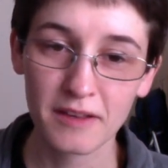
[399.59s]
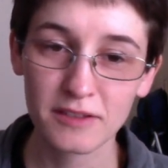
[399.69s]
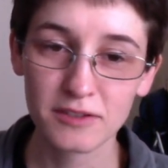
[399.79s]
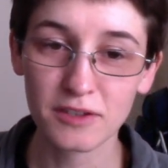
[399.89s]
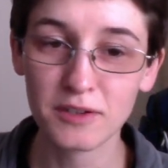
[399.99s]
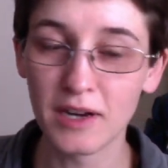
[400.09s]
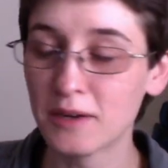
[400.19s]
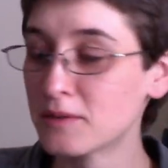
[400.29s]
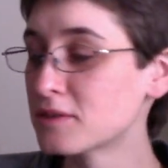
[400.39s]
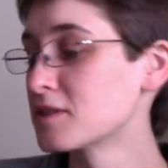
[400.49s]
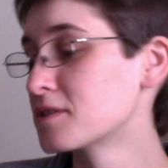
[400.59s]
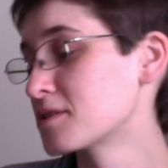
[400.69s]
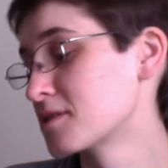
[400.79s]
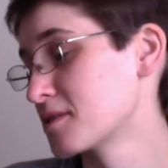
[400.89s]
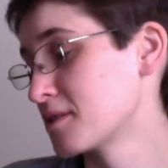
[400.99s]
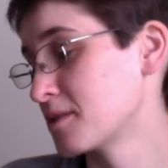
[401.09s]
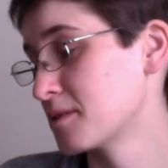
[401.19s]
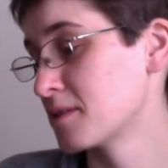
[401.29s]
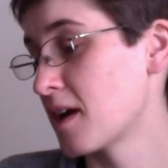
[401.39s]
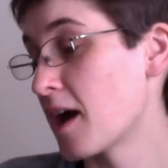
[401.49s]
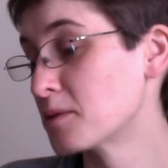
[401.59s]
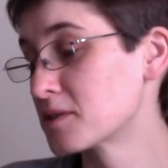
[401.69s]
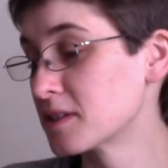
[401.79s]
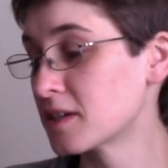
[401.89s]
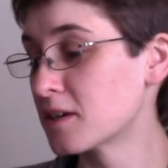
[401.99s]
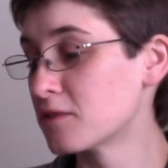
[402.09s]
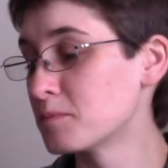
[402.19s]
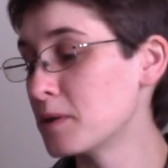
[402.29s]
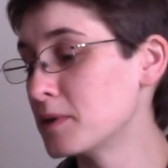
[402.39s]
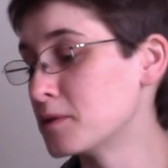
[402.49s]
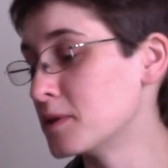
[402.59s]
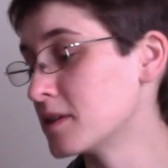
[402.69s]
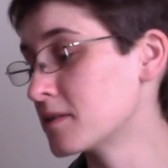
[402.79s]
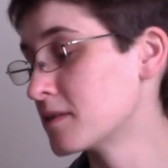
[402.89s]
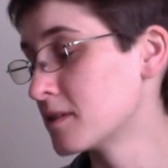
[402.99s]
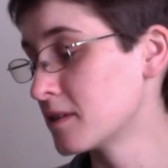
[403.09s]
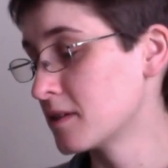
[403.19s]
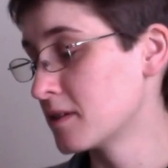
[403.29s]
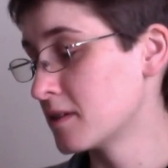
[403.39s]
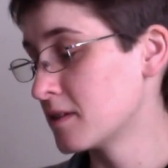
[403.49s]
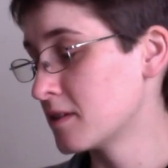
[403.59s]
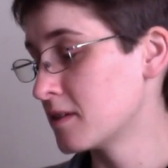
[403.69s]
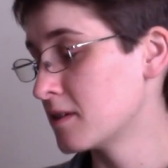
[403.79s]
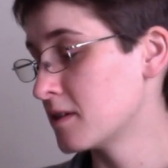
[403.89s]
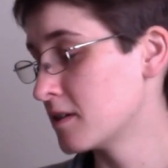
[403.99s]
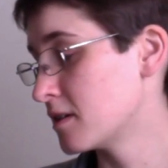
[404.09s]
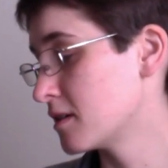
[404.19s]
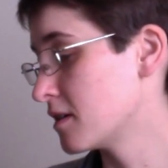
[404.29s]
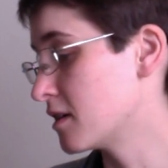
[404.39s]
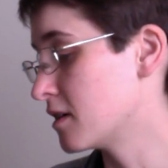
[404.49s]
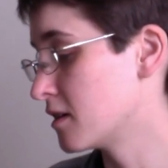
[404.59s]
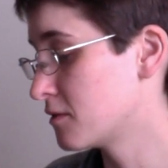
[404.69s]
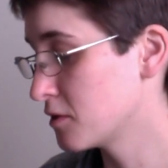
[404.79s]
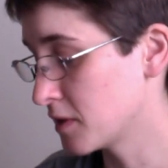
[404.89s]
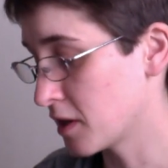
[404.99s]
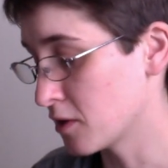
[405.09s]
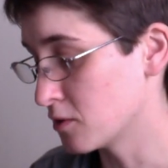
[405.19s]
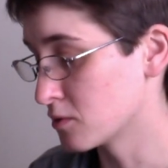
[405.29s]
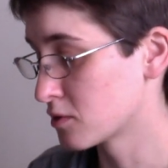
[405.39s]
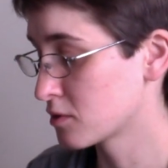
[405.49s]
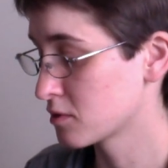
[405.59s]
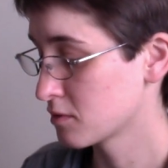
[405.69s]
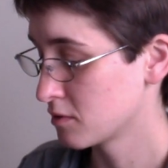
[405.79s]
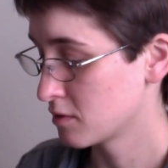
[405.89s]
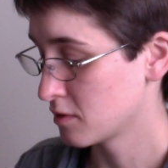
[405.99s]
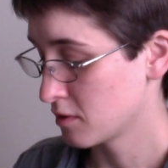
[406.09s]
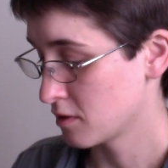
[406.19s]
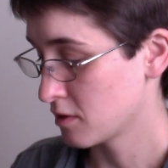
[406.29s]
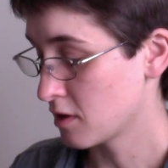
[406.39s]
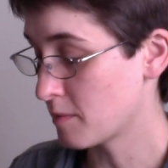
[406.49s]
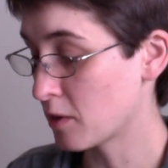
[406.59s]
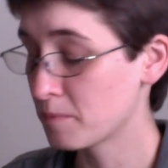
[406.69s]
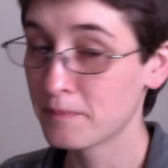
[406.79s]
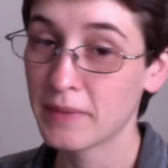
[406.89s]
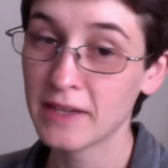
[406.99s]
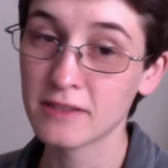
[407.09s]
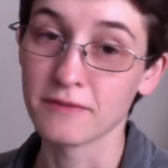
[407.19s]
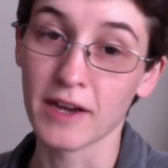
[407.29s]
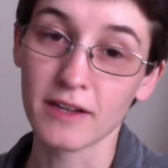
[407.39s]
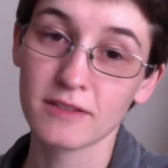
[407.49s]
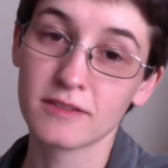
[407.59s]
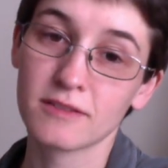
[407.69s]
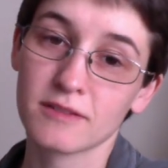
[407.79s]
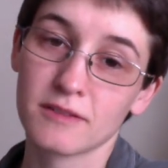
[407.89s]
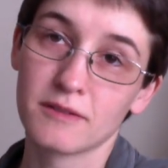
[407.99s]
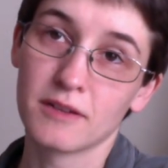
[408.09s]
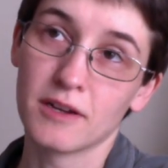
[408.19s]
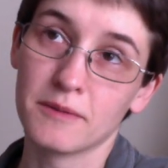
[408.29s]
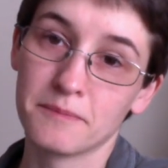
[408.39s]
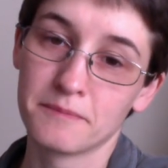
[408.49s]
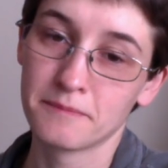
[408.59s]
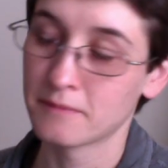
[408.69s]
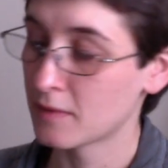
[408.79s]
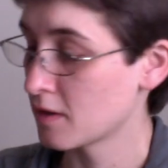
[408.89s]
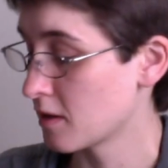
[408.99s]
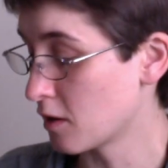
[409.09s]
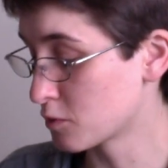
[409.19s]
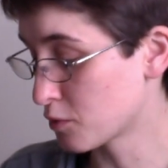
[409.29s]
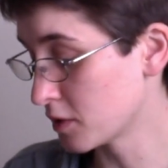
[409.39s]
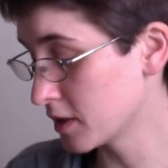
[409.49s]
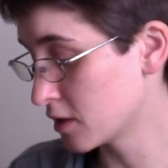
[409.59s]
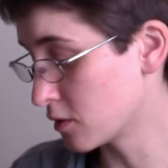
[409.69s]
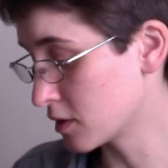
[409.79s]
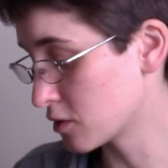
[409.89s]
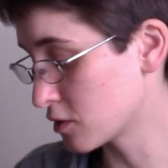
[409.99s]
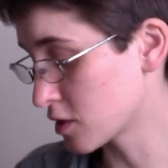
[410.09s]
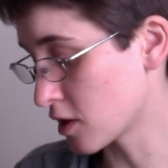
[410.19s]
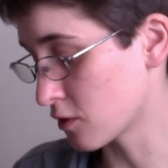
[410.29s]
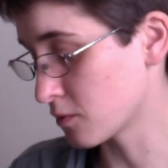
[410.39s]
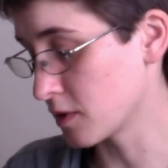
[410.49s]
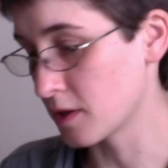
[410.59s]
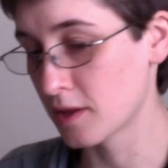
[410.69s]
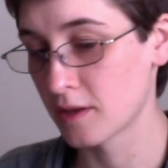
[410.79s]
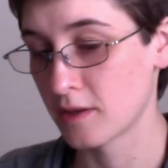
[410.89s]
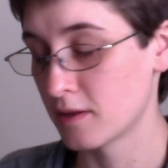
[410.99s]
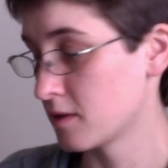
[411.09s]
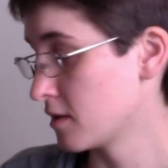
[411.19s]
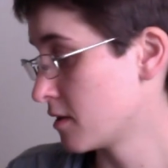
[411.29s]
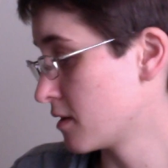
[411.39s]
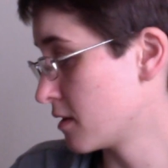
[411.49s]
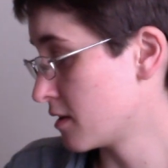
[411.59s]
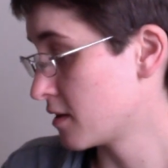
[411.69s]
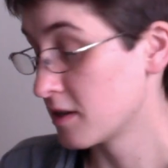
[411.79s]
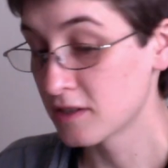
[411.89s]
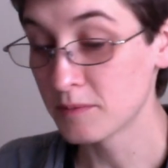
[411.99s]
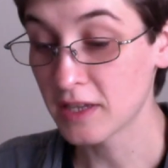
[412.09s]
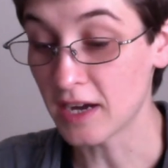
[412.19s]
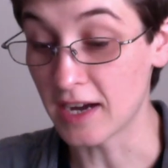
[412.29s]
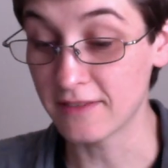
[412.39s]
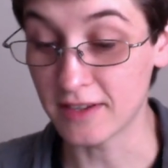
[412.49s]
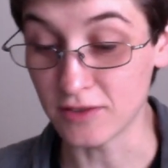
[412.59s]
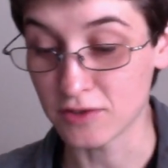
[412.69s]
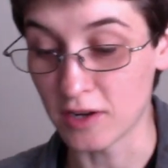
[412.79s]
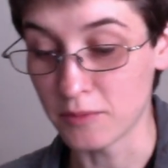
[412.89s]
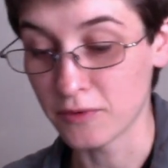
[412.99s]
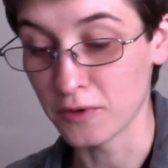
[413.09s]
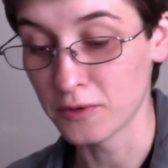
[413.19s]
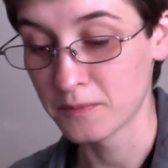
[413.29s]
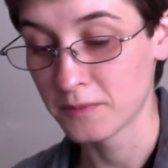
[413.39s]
So I was thinking of maybe doing a few videos about paint effects. I was probably going to start off with something I've never tried before.